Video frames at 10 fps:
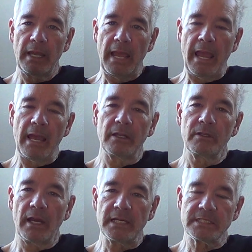and
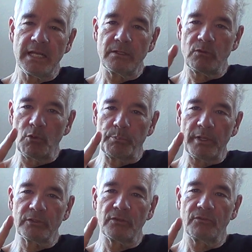I sent two
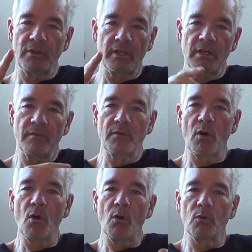pictures in of the
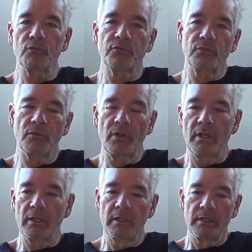holes.
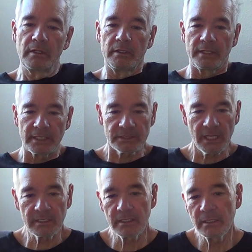They
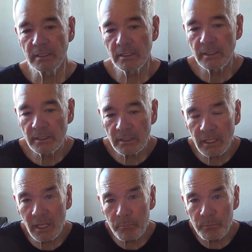said,
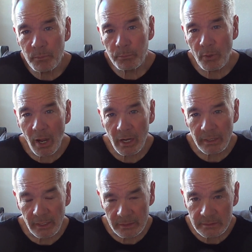keep the
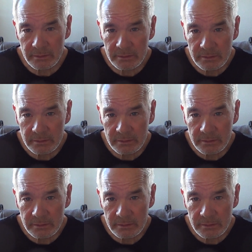product